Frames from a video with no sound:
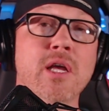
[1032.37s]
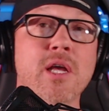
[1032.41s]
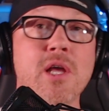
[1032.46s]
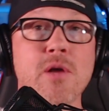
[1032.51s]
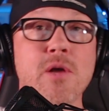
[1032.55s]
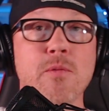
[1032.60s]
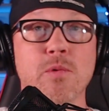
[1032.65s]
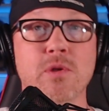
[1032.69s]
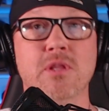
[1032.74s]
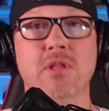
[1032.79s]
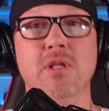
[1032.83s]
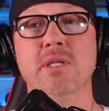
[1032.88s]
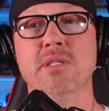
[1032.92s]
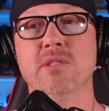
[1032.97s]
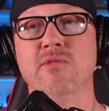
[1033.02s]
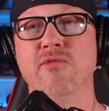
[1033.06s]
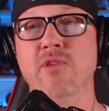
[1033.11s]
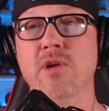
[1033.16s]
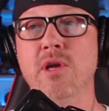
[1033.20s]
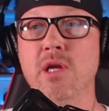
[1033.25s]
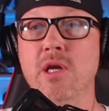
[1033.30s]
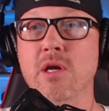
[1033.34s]
with these
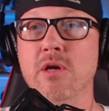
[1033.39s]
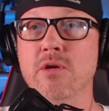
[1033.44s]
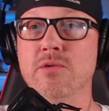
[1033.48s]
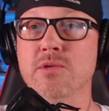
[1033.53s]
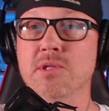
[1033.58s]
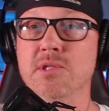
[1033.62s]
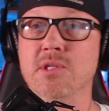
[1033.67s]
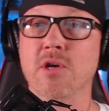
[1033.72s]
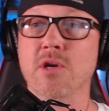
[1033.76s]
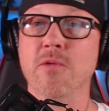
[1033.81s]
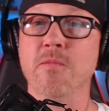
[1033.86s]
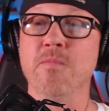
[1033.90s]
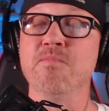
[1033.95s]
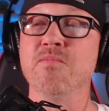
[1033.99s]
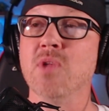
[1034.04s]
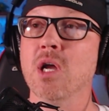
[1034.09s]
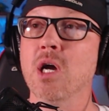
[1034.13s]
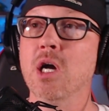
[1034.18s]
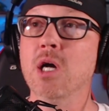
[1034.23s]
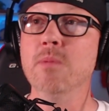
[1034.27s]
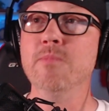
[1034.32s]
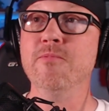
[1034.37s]
videos. So
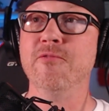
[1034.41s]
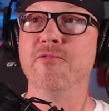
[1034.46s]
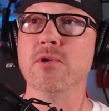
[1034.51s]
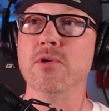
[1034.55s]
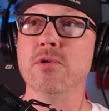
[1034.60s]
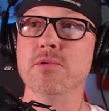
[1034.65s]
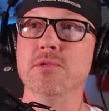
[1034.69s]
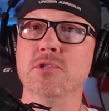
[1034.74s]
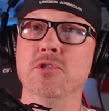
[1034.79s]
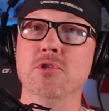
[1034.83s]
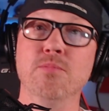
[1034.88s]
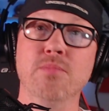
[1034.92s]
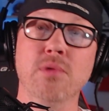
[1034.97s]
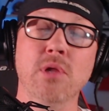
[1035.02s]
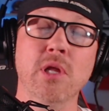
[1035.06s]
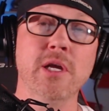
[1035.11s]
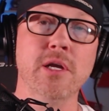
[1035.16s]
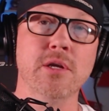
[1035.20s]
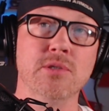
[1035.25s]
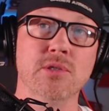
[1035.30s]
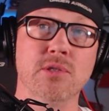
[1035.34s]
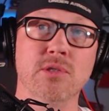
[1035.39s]
up first, you play
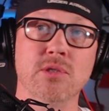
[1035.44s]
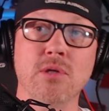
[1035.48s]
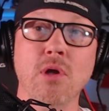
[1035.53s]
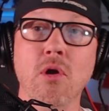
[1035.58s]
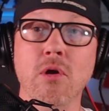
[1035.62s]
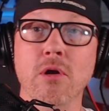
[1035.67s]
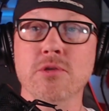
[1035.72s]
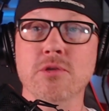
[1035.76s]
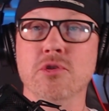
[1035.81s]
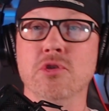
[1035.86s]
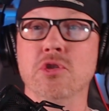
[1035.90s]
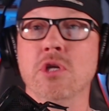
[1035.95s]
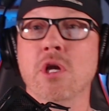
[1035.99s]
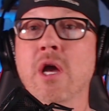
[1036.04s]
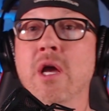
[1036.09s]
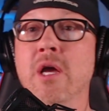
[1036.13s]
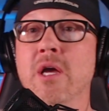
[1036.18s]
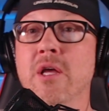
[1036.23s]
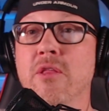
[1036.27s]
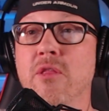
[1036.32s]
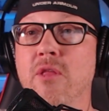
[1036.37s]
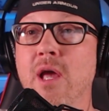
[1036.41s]
a starch.
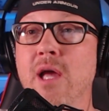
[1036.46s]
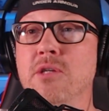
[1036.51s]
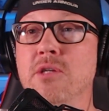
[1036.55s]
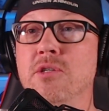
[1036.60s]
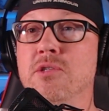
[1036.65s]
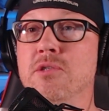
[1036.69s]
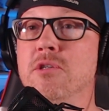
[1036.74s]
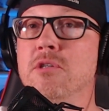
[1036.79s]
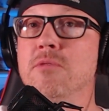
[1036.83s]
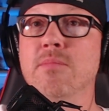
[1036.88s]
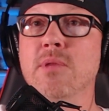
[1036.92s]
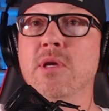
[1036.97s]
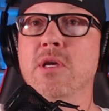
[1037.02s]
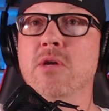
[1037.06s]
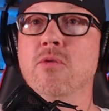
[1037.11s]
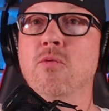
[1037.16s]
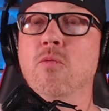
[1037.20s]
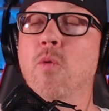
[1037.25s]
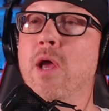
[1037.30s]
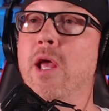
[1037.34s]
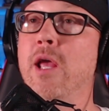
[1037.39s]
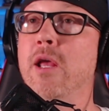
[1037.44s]
That should be a
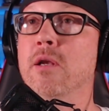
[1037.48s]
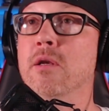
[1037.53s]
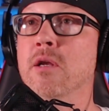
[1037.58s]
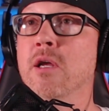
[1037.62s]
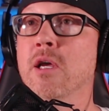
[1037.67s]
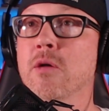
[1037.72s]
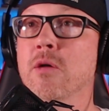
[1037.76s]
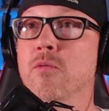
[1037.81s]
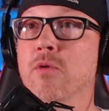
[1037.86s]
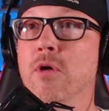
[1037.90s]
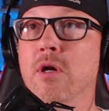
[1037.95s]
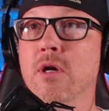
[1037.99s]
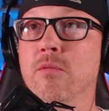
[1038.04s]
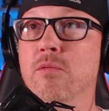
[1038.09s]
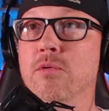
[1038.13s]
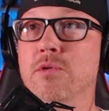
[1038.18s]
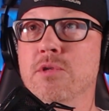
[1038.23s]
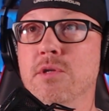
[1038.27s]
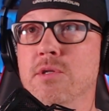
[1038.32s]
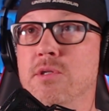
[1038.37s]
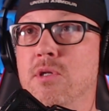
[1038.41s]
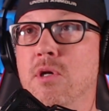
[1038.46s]
win. Uh, we'll
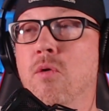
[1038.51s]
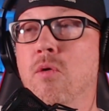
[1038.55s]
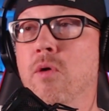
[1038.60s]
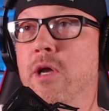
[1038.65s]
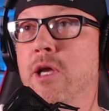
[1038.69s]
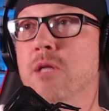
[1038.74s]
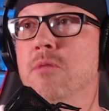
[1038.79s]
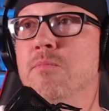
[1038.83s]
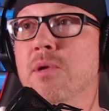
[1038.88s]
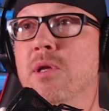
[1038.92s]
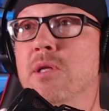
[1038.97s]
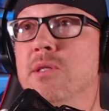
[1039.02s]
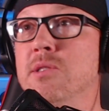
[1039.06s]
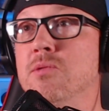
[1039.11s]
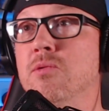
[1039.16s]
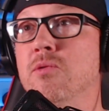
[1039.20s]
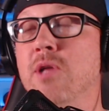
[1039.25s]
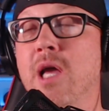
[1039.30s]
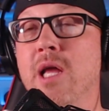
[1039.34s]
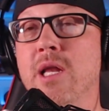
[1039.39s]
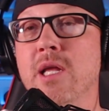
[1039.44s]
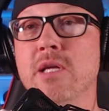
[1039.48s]
just go ahead and pencil
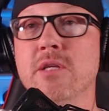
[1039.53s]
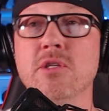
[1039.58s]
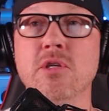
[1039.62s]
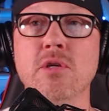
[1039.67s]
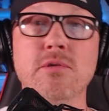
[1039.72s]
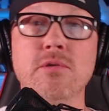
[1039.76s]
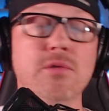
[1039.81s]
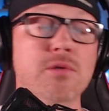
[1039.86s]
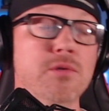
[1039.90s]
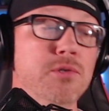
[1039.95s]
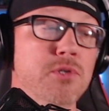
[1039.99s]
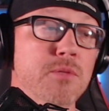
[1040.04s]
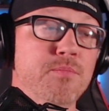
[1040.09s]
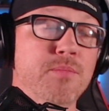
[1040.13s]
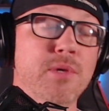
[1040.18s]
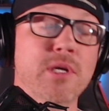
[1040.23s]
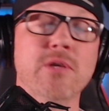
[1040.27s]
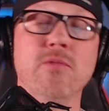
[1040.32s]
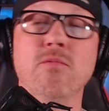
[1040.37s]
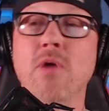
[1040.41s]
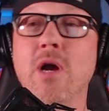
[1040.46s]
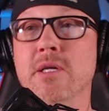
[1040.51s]
that in. You you should
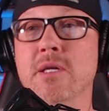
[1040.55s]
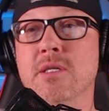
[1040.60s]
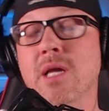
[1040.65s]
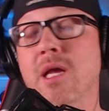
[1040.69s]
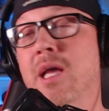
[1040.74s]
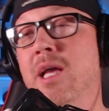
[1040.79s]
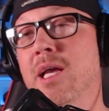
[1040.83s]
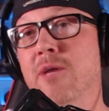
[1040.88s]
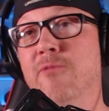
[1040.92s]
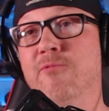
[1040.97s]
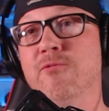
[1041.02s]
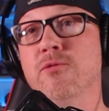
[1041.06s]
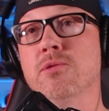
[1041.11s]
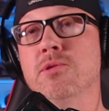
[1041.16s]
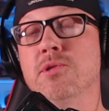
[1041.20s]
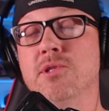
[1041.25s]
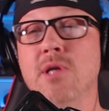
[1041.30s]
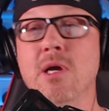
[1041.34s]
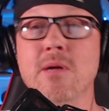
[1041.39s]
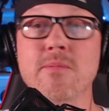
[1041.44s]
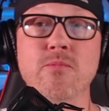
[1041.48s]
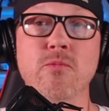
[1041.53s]
beat Rice. If for
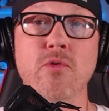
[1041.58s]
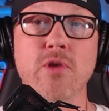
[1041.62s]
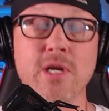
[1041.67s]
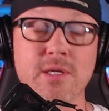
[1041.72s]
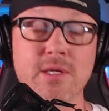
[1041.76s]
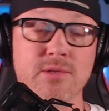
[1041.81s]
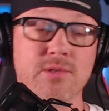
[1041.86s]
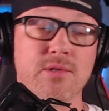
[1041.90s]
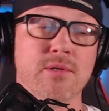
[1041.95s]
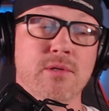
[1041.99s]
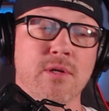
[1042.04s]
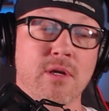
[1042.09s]
some reason